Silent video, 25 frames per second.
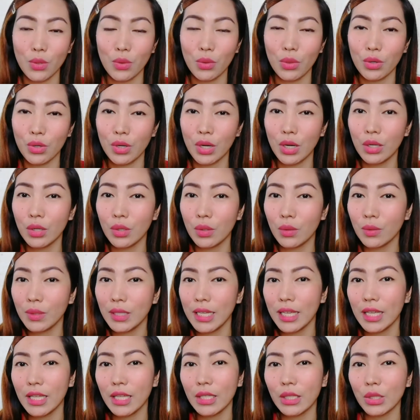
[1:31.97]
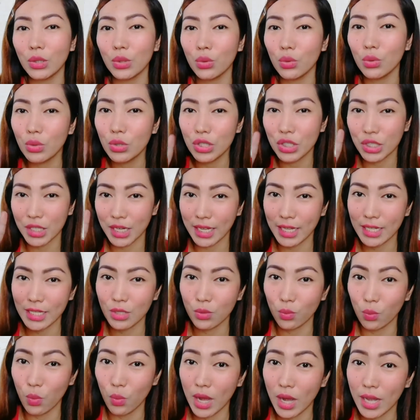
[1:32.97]
So there are only 2
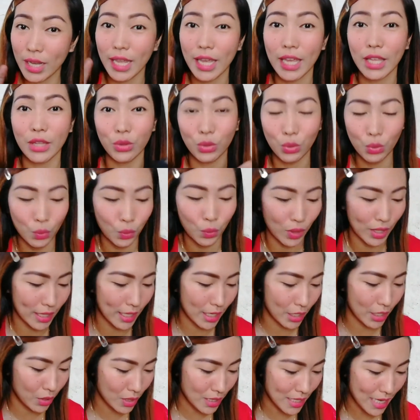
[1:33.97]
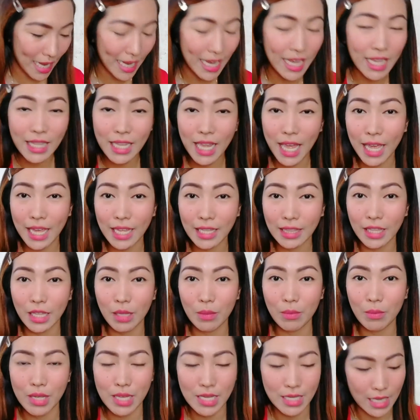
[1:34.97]
shades, 1 and 2. And then yung second
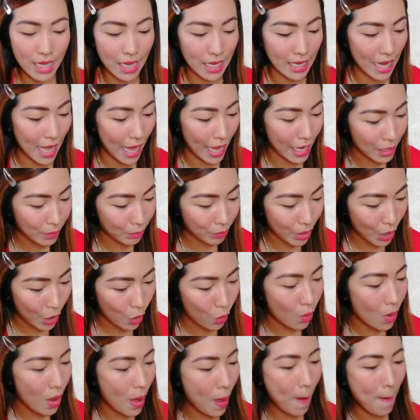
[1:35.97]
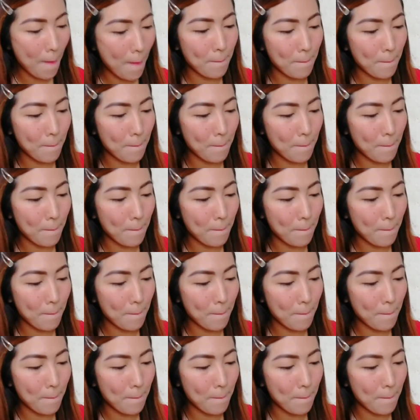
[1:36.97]
item is an eyebrow